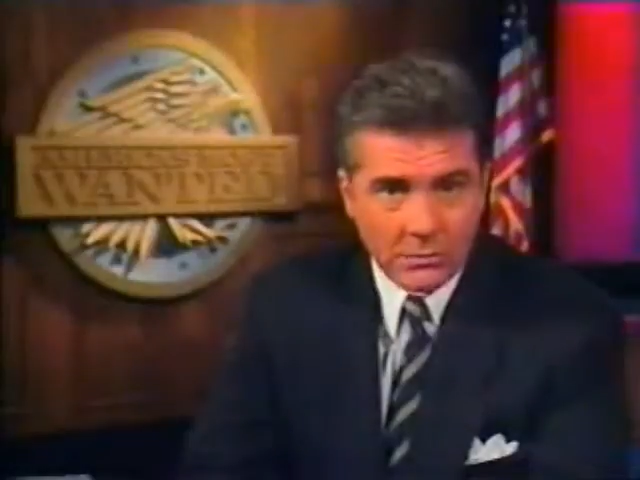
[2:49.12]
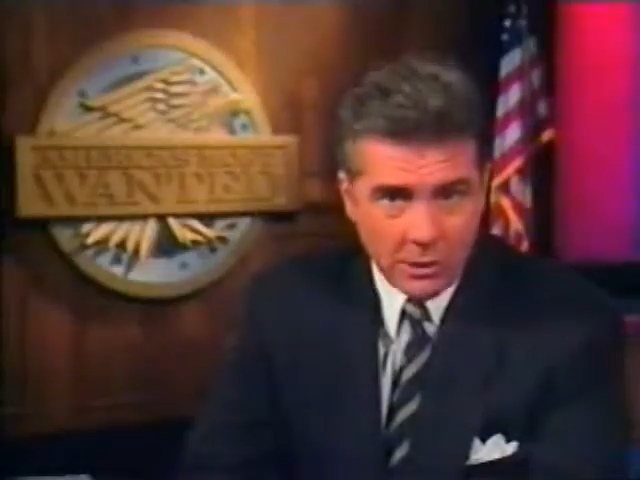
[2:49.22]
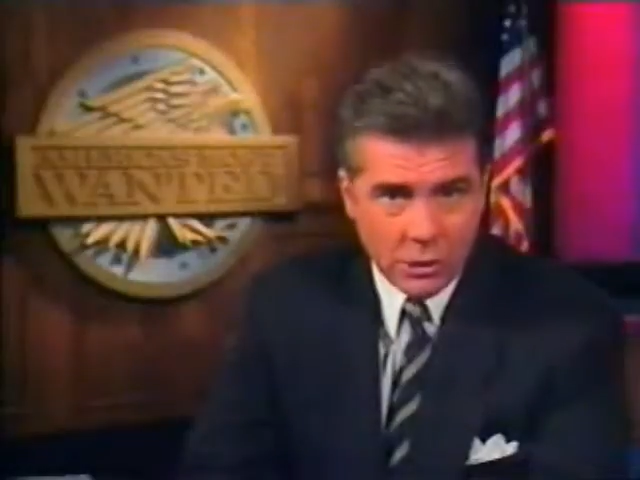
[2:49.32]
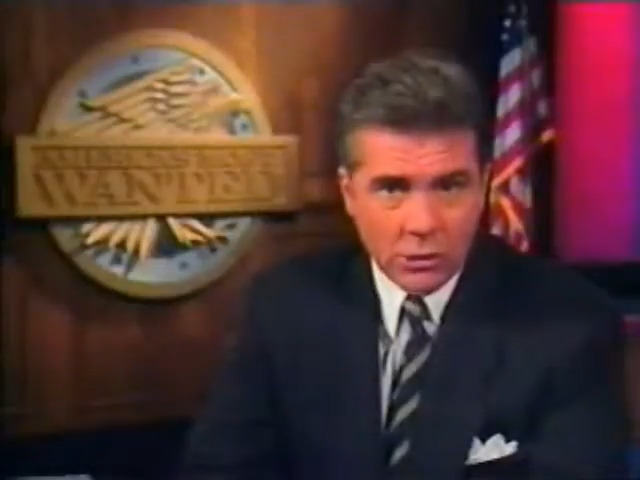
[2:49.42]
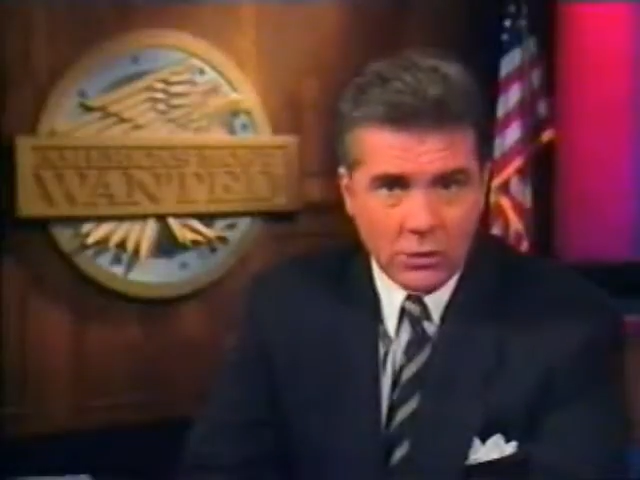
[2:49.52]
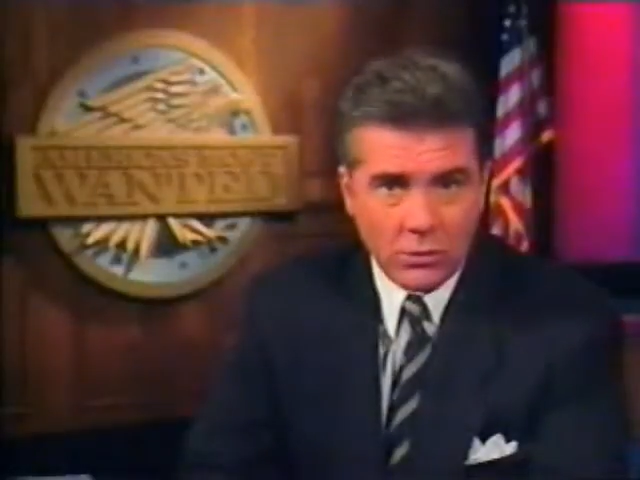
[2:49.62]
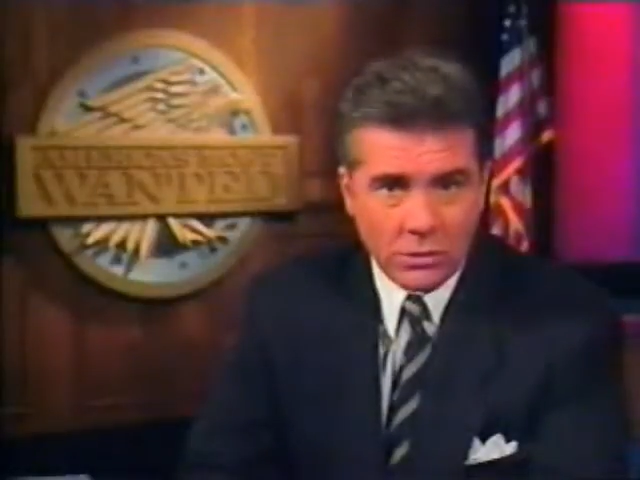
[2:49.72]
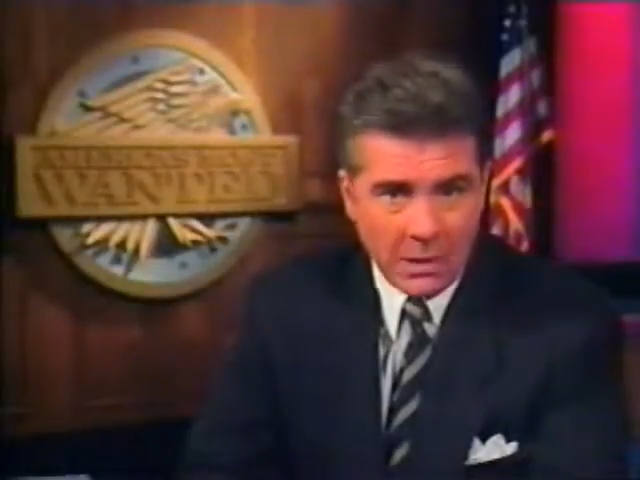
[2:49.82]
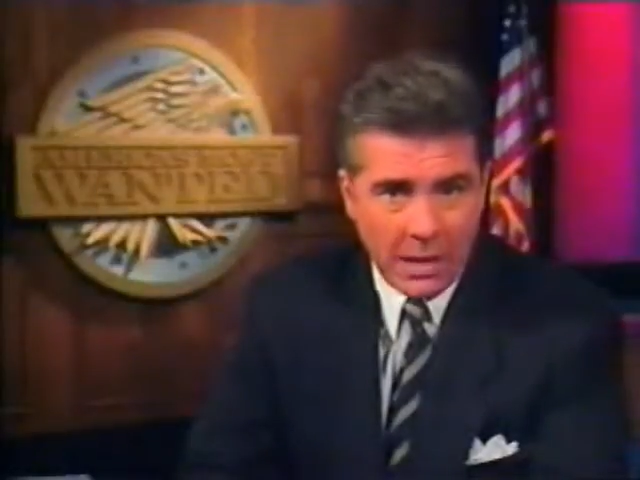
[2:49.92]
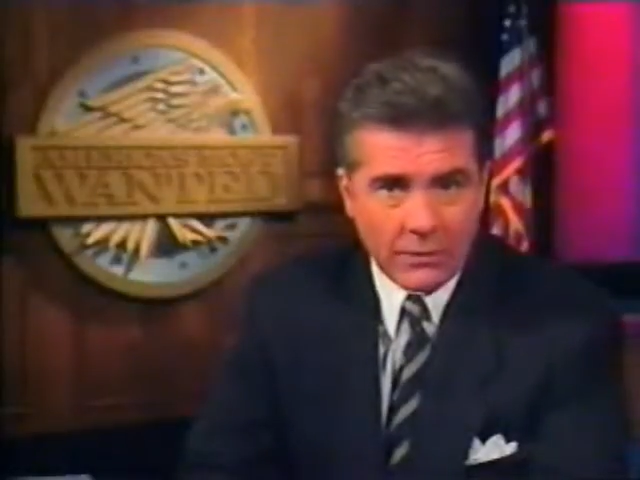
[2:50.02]
misused,
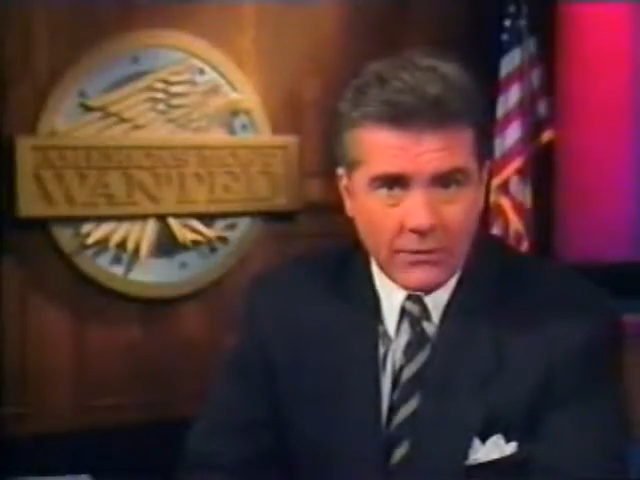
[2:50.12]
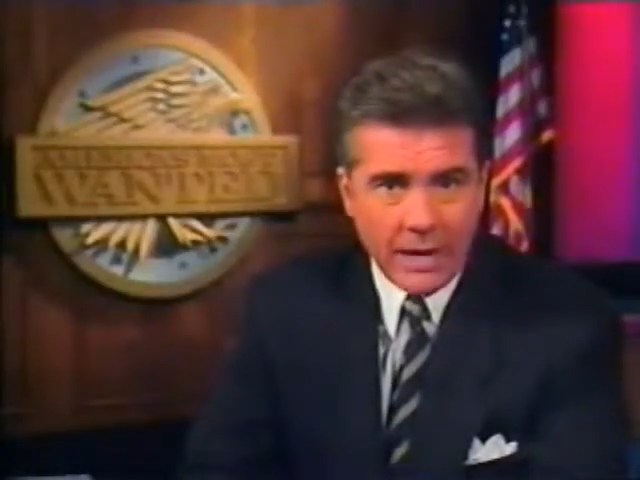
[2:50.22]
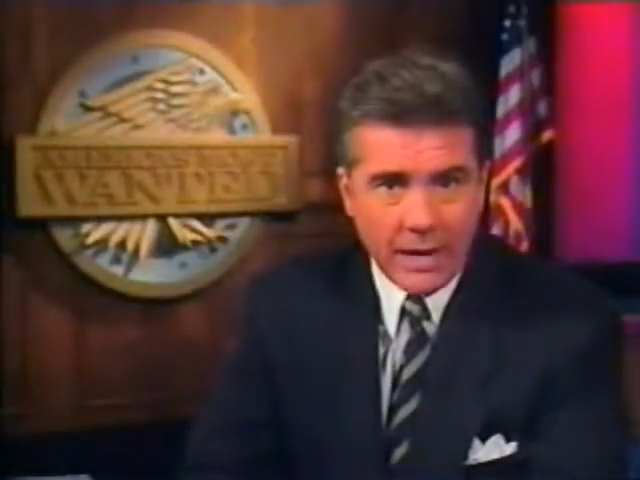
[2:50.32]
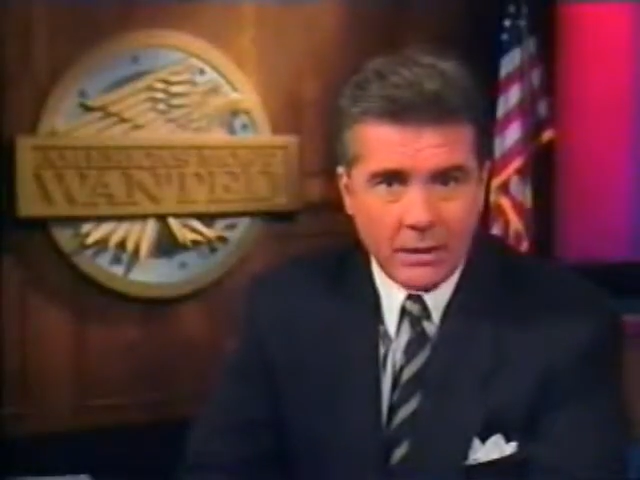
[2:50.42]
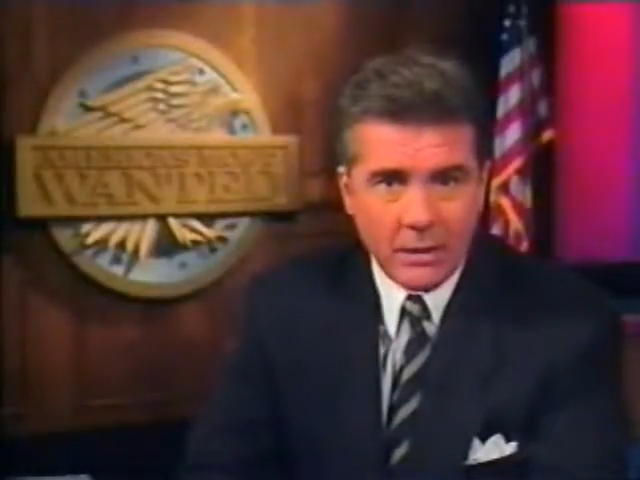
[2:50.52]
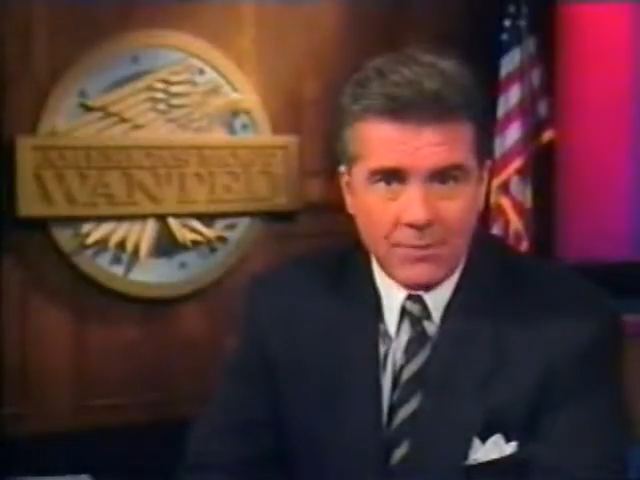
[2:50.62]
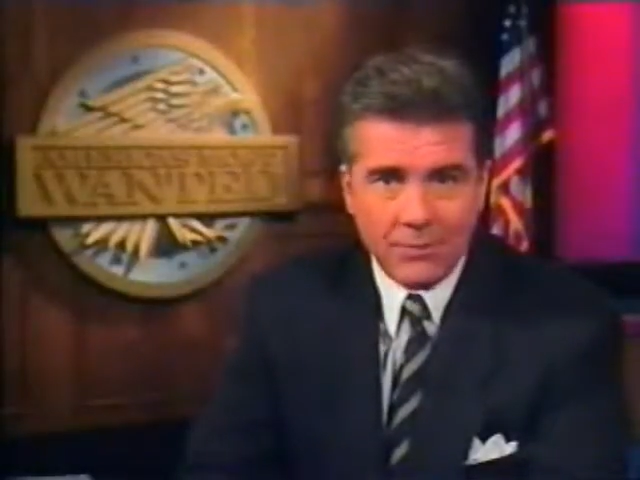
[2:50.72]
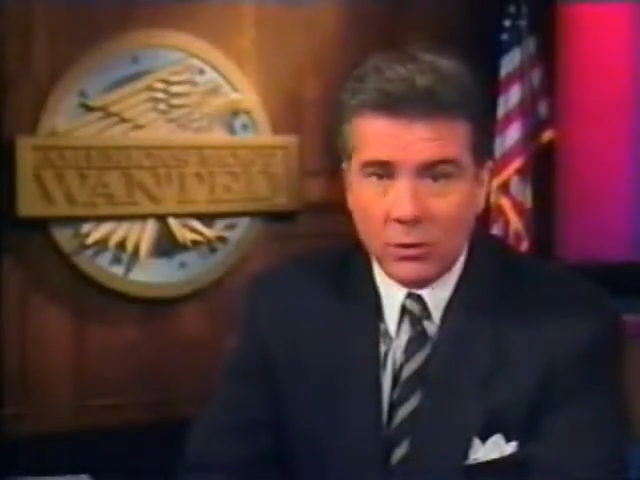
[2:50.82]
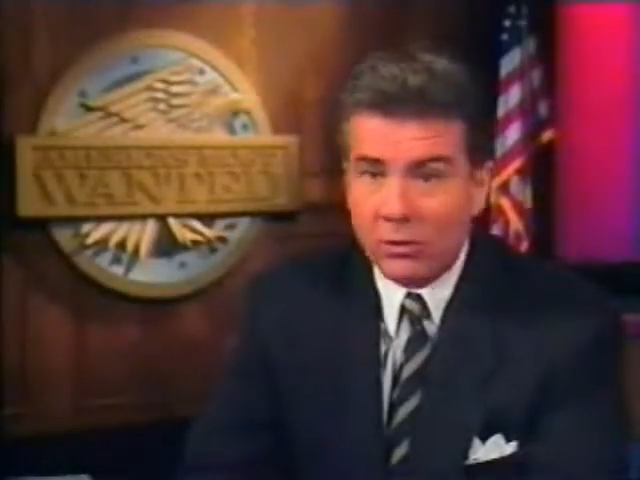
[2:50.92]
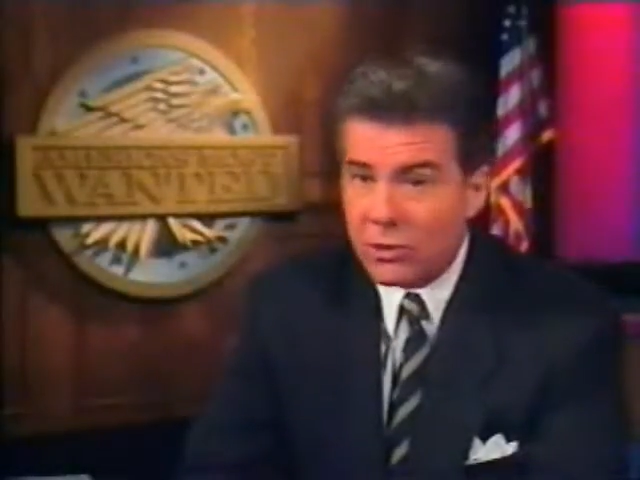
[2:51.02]
modified,
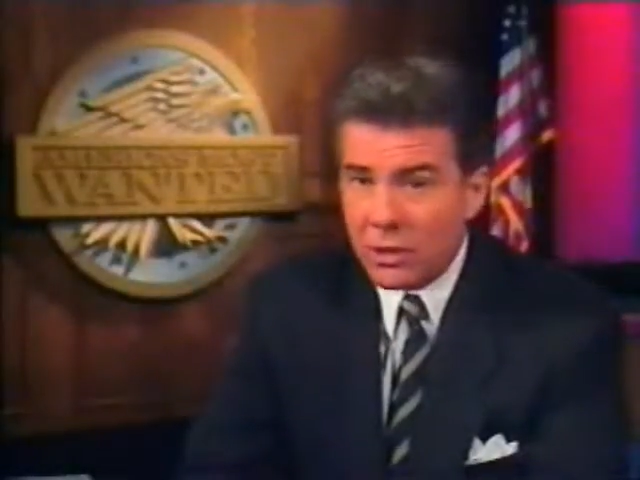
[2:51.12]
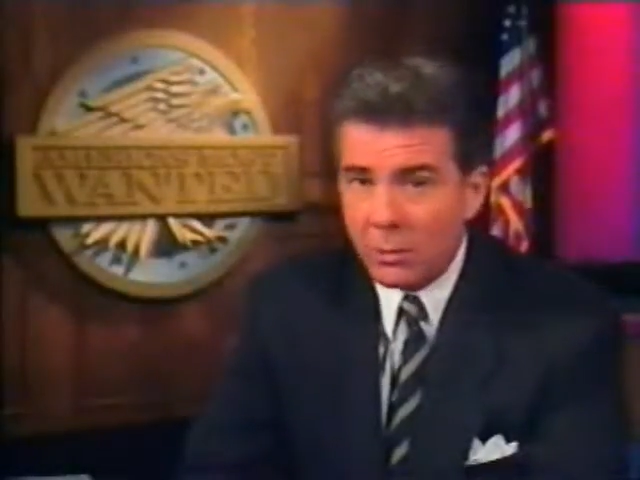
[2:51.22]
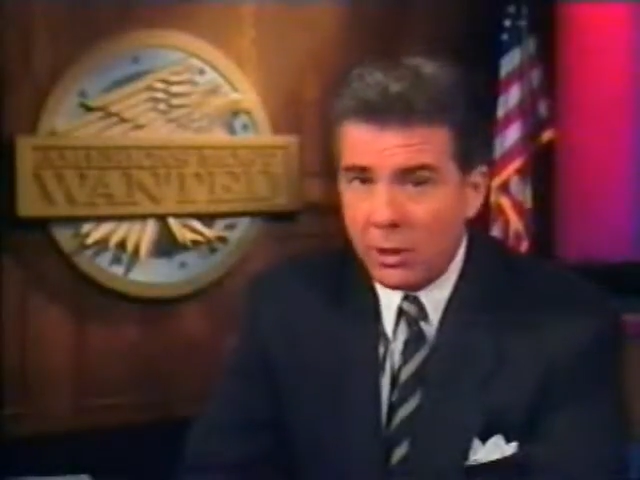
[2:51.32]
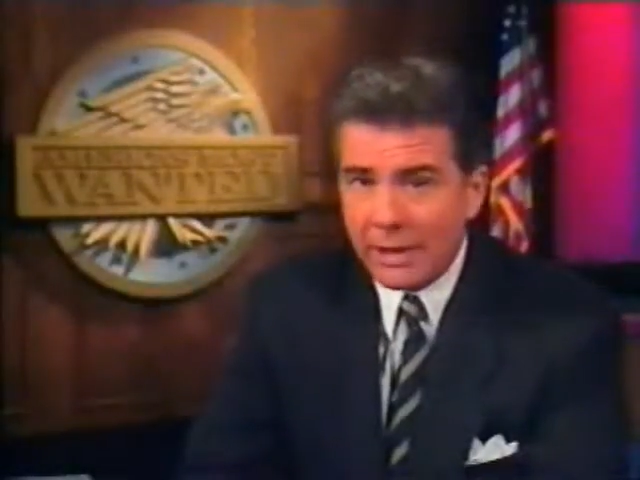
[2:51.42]
or if someone